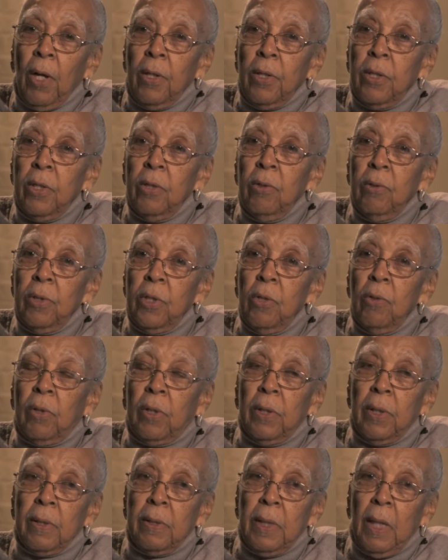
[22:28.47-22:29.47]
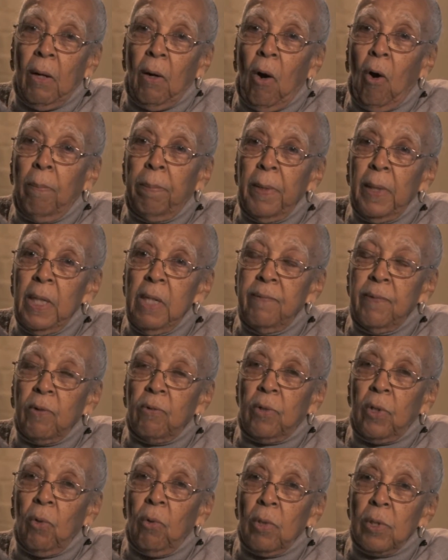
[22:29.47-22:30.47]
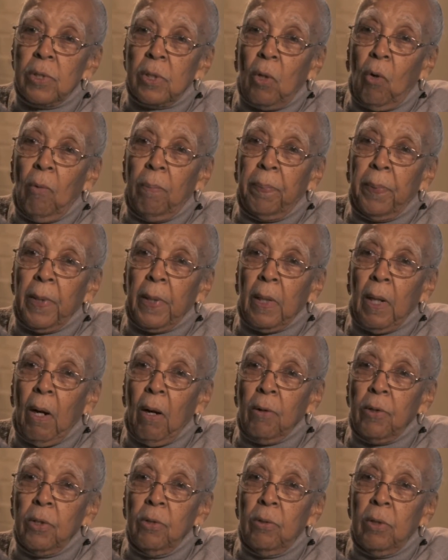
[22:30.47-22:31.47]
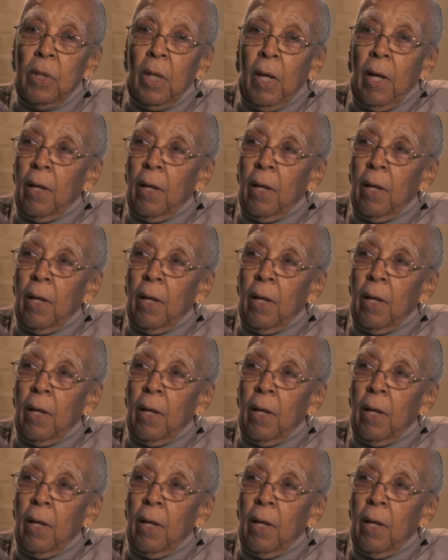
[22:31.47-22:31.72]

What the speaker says: You could leave your doors open, or you